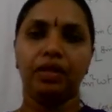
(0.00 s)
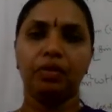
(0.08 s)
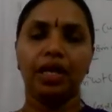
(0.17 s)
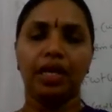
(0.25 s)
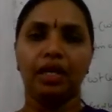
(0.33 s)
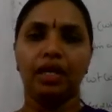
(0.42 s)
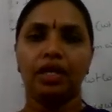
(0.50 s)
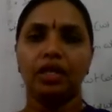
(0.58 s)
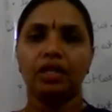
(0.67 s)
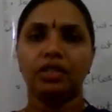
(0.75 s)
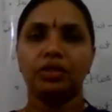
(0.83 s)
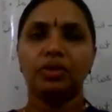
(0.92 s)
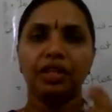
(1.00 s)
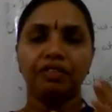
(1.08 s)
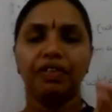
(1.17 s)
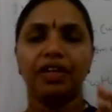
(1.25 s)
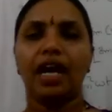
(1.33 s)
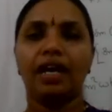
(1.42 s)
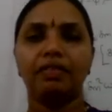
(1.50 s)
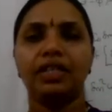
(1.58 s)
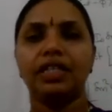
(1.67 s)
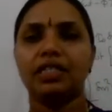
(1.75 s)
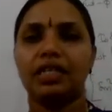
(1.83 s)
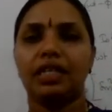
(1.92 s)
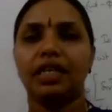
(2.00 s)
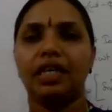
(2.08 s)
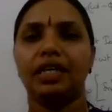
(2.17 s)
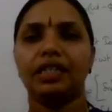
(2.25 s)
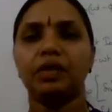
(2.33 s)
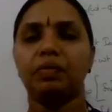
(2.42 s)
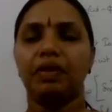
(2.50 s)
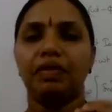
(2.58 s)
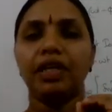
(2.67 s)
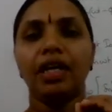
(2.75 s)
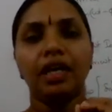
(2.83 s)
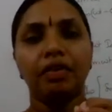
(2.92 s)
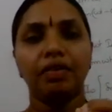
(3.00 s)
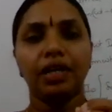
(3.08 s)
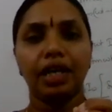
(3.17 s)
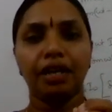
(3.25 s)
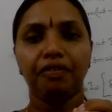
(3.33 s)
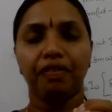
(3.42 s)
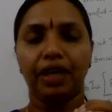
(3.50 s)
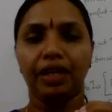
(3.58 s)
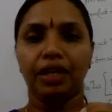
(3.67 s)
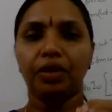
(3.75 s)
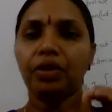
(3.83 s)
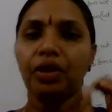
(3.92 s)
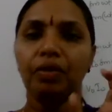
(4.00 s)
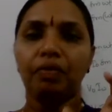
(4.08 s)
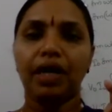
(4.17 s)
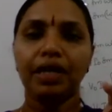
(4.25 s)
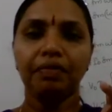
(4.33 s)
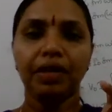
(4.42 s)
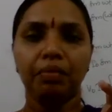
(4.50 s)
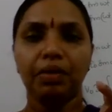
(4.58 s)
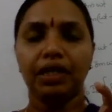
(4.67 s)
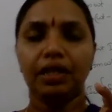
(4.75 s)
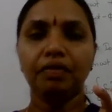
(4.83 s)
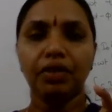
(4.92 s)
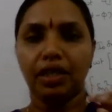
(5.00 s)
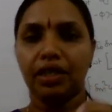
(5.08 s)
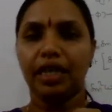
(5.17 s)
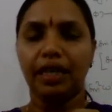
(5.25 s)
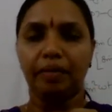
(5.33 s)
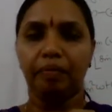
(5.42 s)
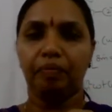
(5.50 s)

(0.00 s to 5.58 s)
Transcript: Okay. So if you have the instantaneous power, we can find out what will be the work done.